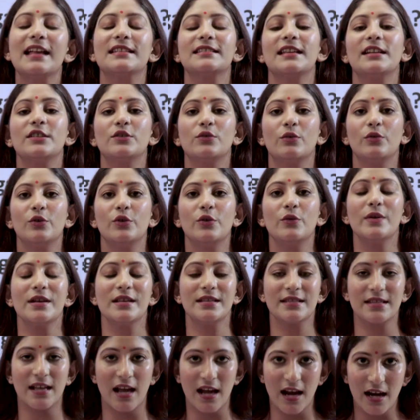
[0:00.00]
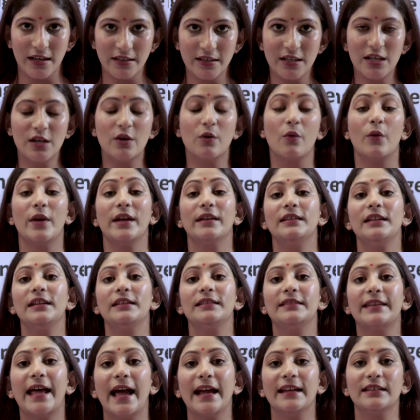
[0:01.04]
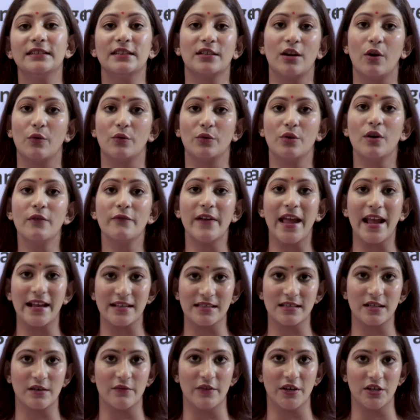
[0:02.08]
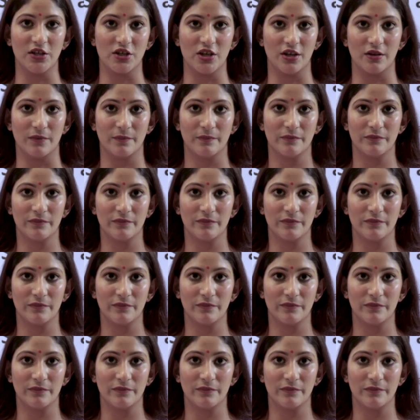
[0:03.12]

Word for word: as I told you is undergoing the ninth round of excavation